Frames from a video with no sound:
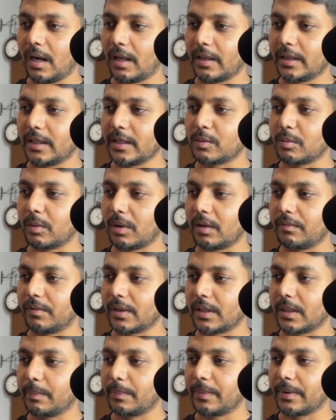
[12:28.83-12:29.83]
this one. If we
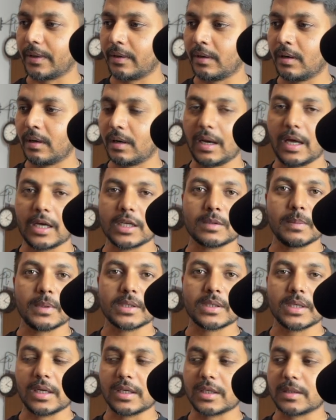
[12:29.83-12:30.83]
compare, last month
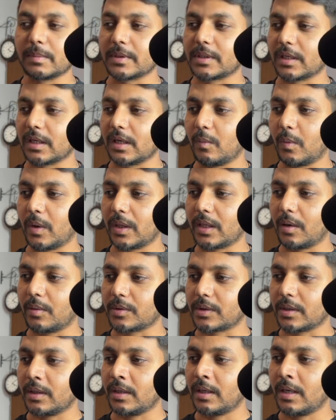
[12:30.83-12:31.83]
sale is basically
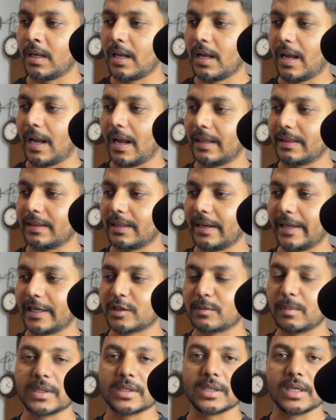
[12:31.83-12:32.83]
1000 and the next
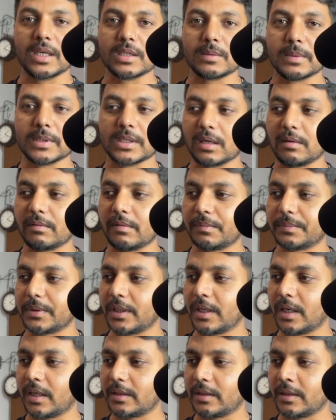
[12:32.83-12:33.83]
month sale is basically
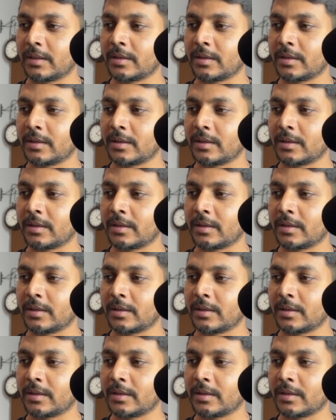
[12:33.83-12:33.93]
1500.